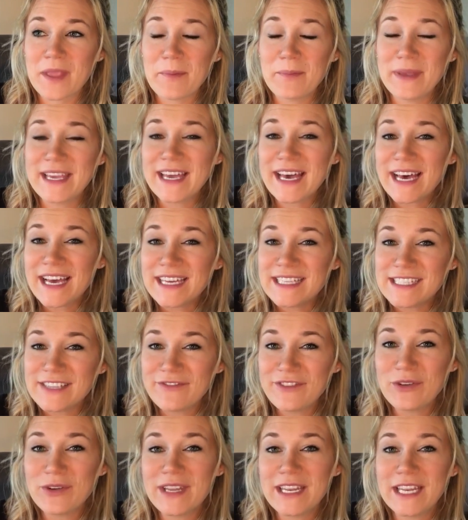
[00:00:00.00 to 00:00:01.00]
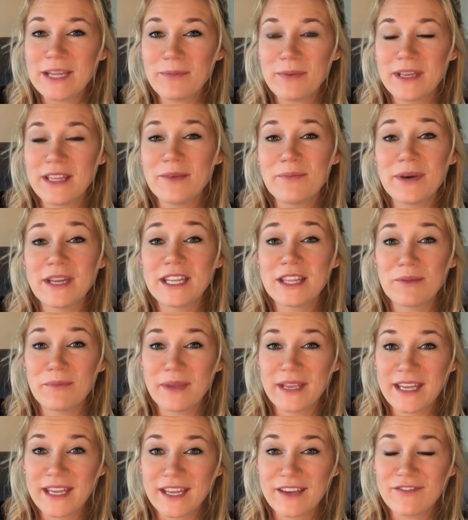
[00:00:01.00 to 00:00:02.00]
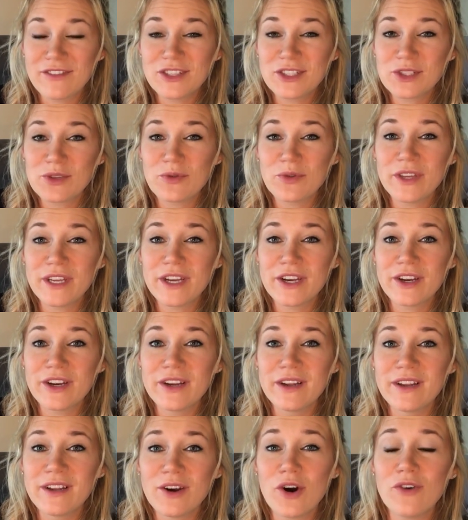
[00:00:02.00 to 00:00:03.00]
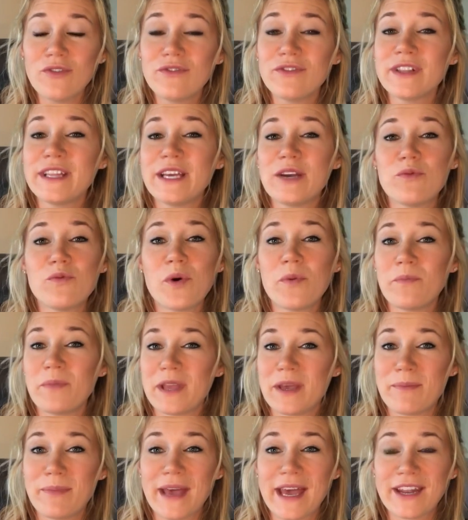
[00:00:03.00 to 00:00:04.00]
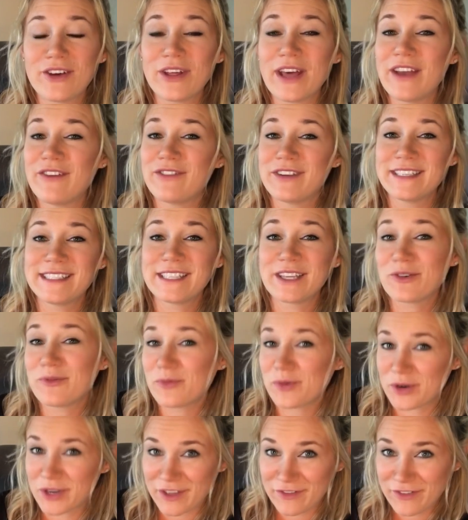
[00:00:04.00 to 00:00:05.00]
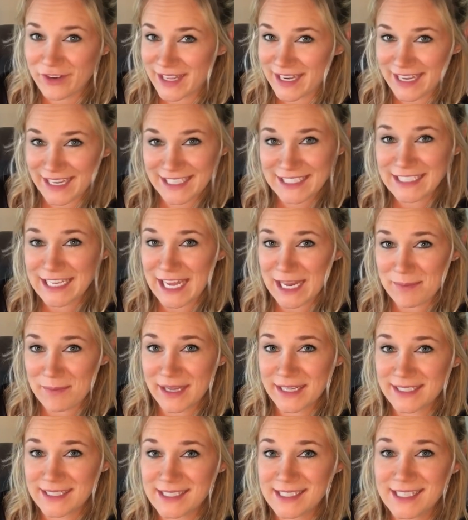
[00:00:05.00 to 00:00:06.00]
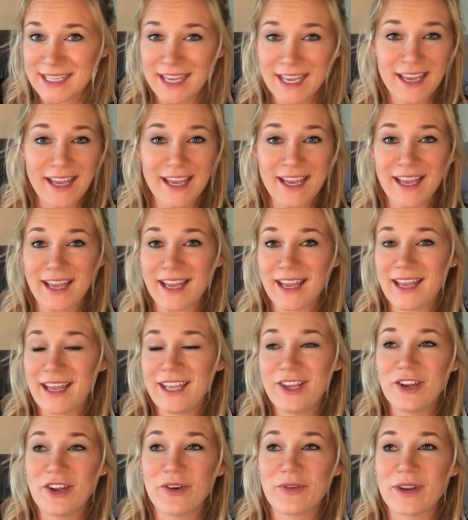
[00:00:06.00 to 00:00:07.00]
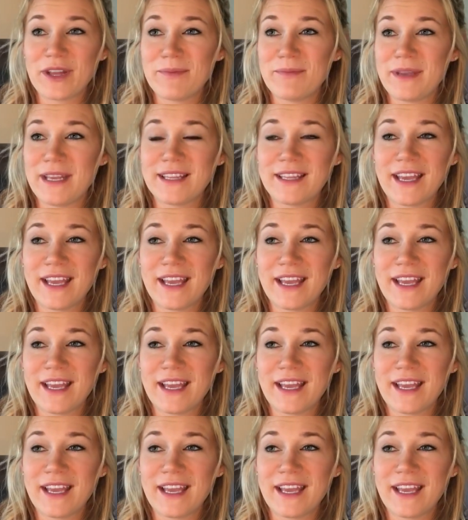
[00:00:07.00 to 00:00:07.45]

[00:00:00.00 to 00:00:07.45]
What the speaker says: Because if you can nip it in the bud in the beginning of the school year, hopefully it won't be a battle every single morning for the next 9 months. You know what I mean?